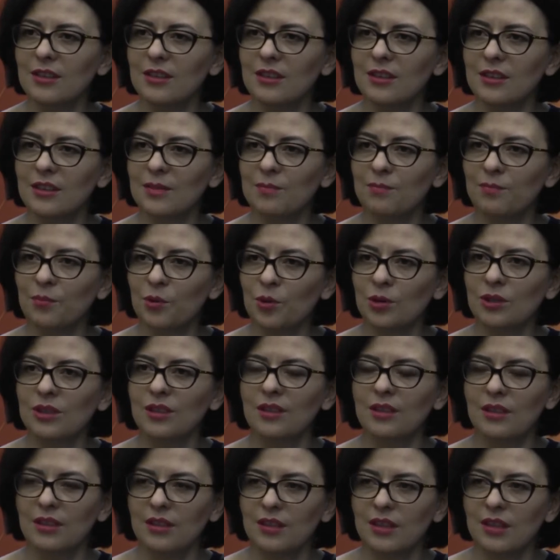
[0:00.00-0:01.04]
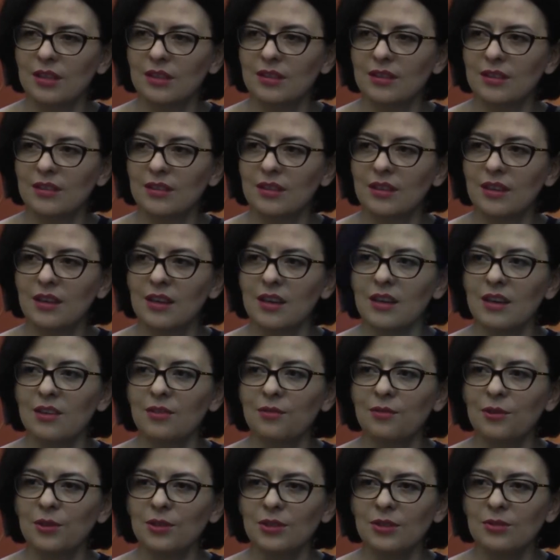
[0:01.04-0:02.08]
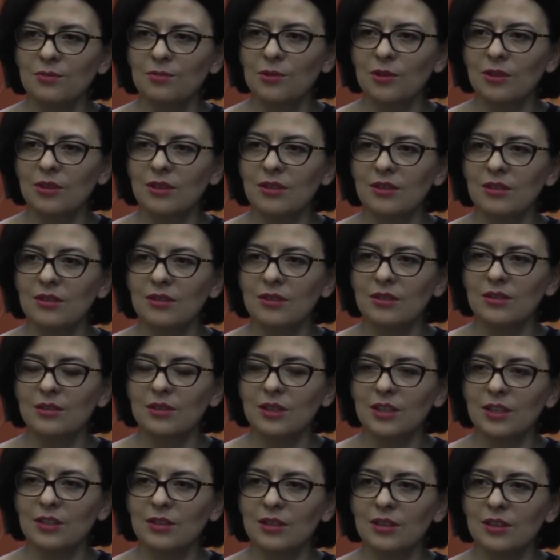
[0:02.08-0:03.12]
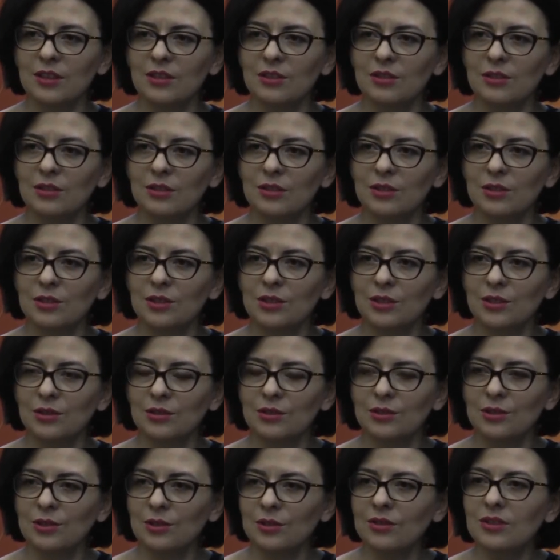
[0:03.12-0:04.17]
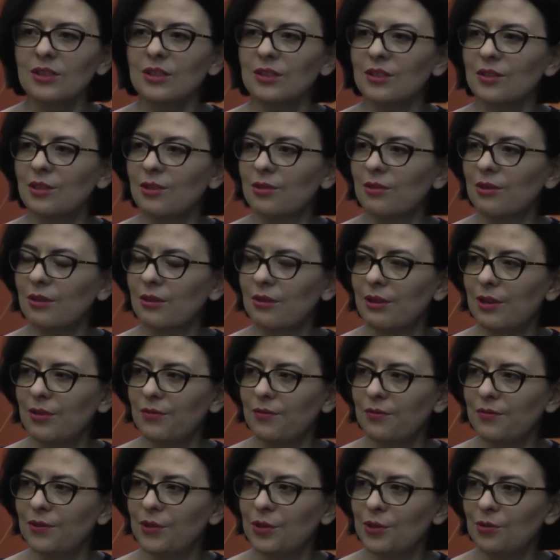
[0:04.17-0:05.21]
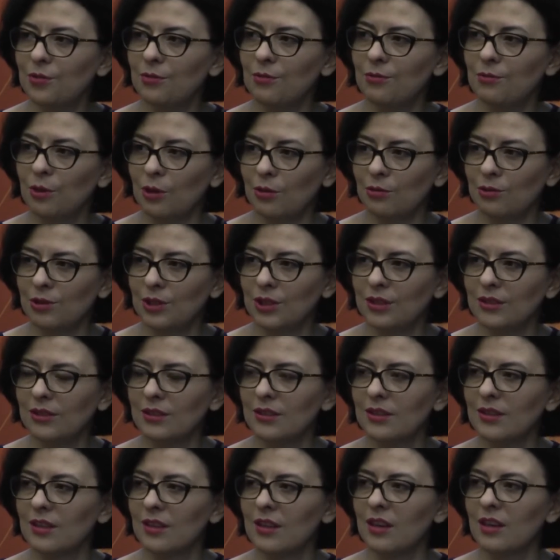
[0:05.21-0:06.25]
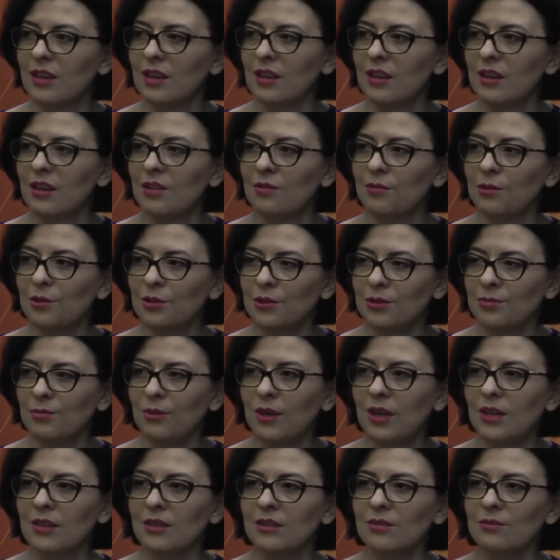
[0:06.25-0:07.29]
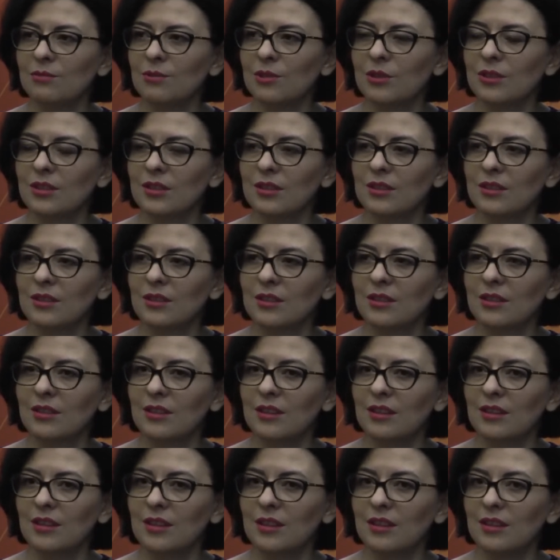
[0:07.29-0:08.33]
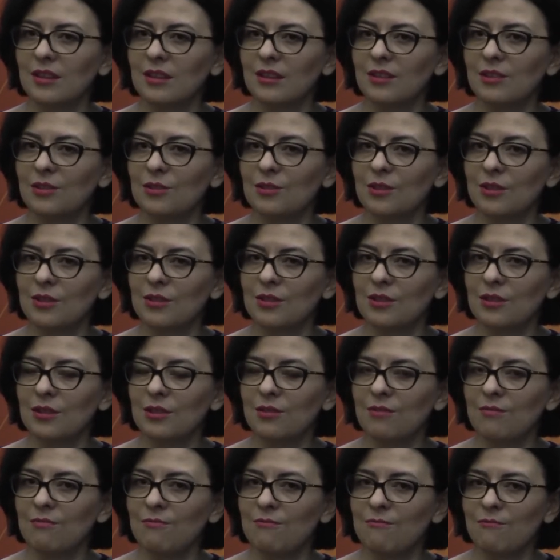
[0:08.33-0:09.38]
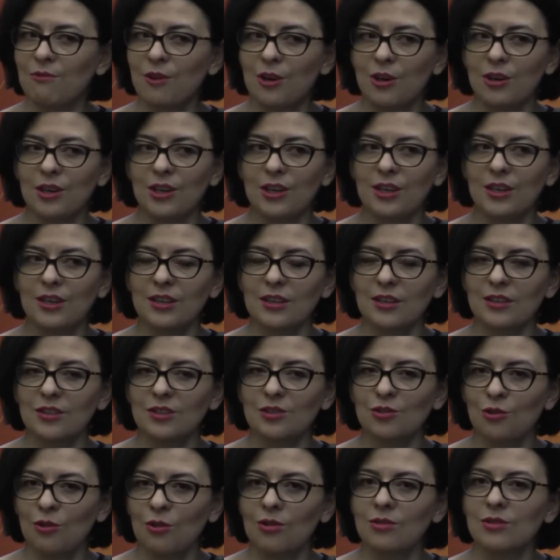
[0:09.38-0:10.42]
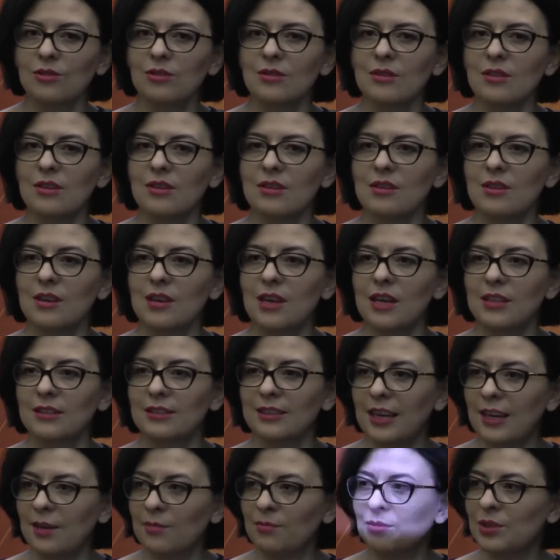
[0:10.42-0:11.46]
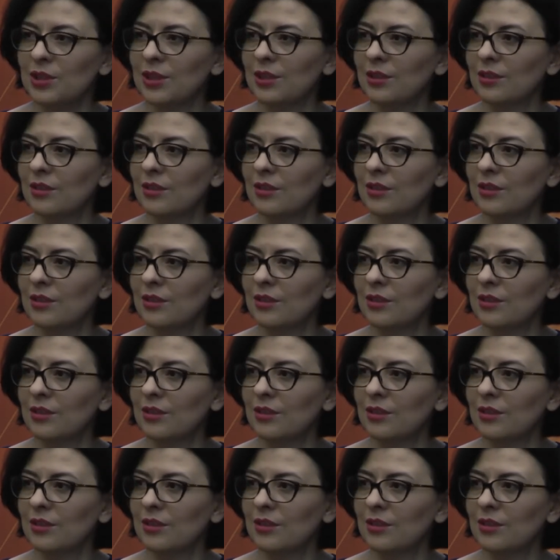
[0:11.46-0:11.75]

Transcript: important things. First one, in, in, on Tuesday there were a few votings. First one was the very strong attempt